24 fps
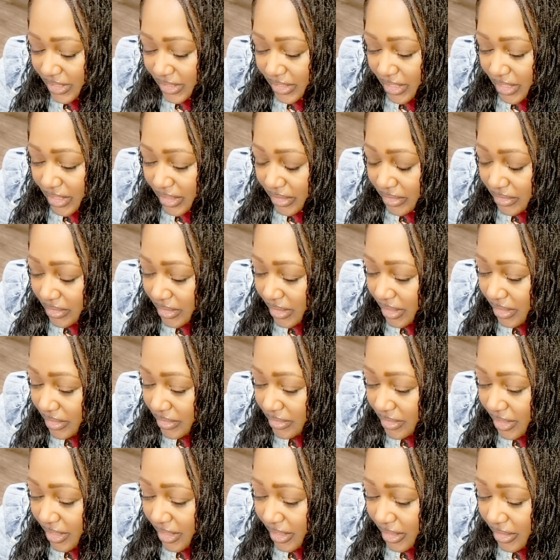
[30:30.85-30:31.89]

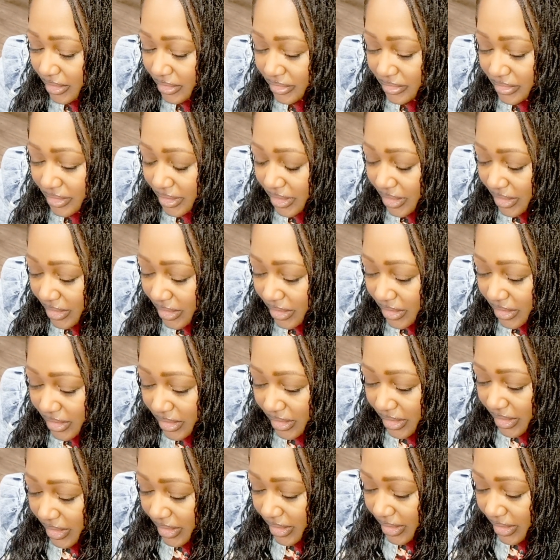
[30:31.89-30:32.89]
They